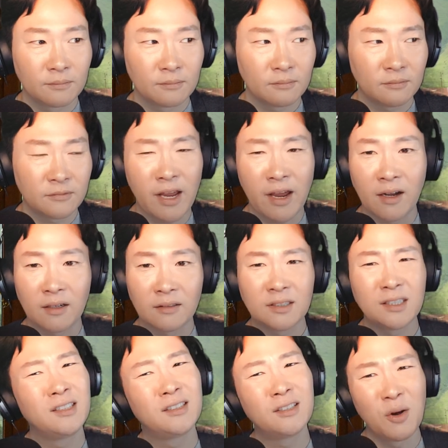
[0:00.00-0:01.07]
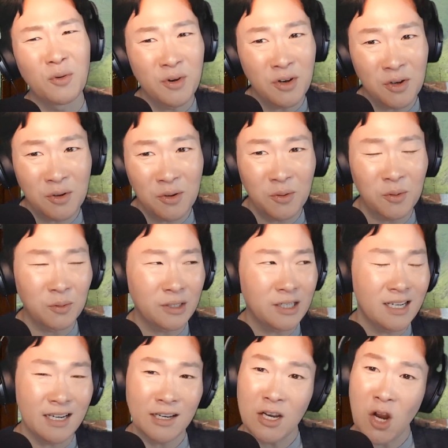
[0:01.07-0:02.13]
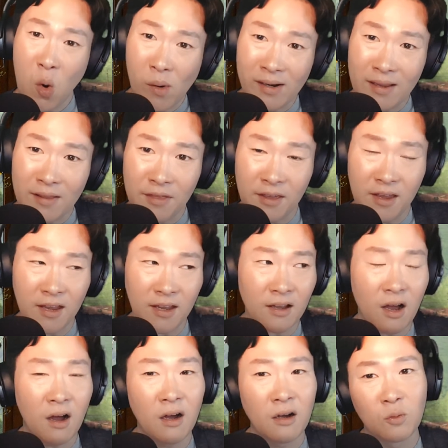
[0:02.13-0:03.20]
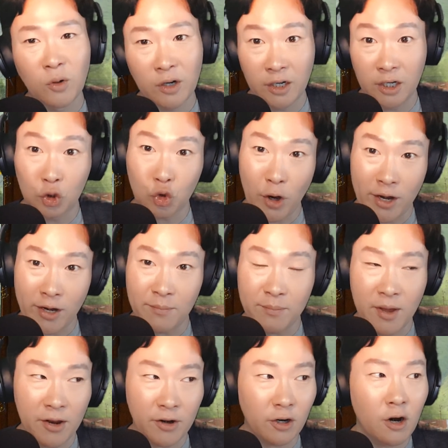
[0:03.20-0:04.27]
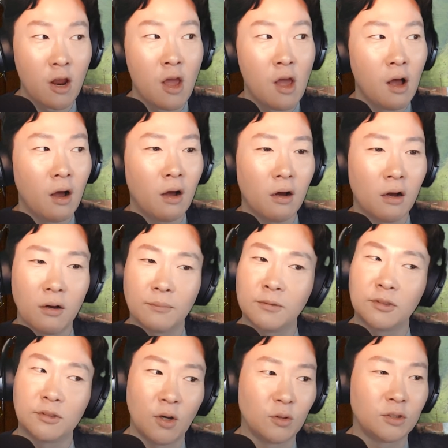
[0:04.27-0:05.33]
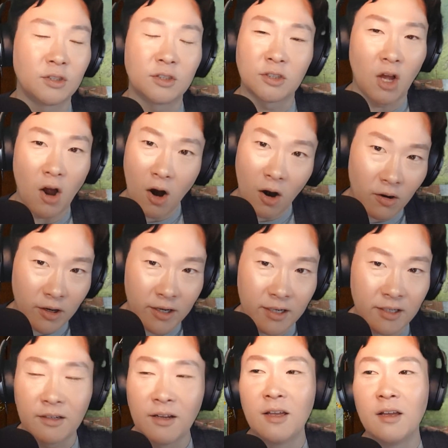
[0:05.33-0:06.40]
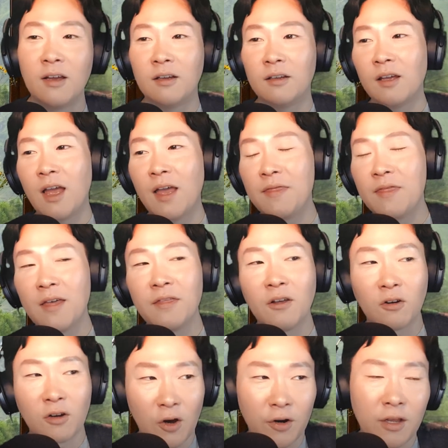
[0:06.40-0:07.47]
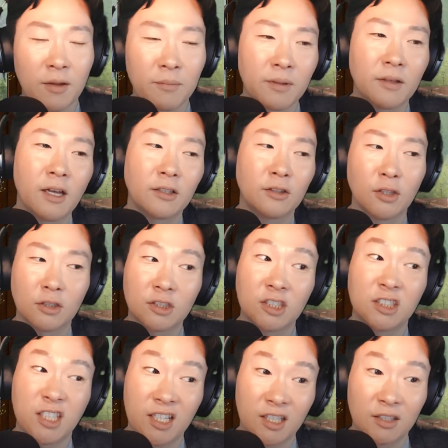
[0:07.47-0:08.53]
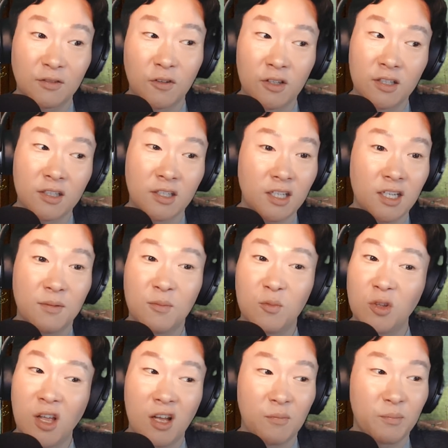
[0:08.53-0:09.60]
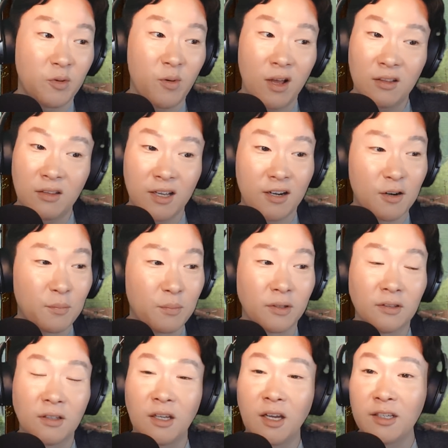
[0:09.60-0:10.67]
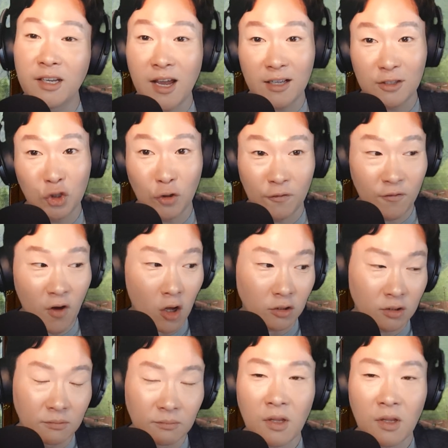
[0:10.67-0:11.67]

Yeah, he's so new. He didn't know anything. Oh, we're going to train him better. Oh, I'm so sorry. And then they'll go to him and be like, look, just take this for the team. We'll help you out later. But like, yeah, it's your fault.